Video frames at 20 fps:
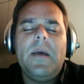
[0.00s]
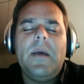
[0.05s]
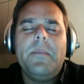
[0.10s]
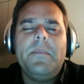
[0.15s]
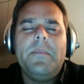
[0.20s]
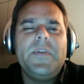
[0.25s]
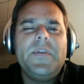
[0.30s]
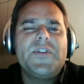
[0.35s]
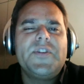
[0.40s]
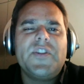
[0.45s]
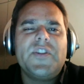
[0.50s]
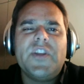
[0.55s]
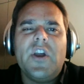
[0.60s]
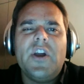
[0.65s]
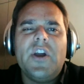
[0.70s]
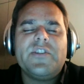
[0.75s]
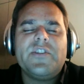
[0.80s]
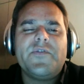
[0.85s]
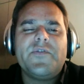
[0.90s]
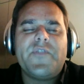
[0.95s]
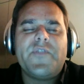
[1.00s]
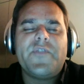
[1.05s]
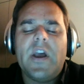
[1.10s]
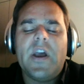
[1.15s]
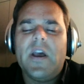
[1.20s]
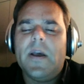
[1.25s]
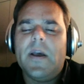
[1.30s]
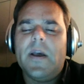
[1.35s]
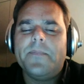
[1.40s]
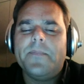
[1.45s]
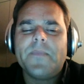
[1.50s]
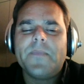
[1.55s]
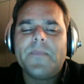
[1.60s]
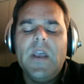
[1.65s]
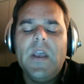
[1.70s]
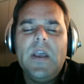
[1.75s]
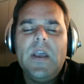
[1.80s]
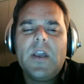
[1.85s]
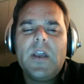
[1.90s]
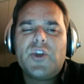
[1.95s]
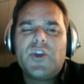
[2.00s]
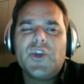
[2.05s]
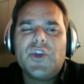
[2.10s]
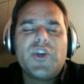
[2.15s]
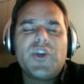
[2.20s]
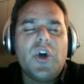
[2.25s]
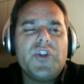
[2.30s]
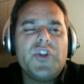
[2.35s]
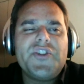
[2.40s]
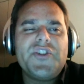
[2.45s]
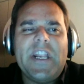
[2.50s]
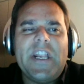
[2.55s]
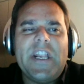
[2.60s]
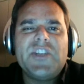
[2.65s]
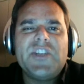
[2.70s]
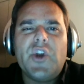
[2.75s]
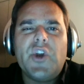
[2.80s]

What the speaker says: It's the idea of good content is not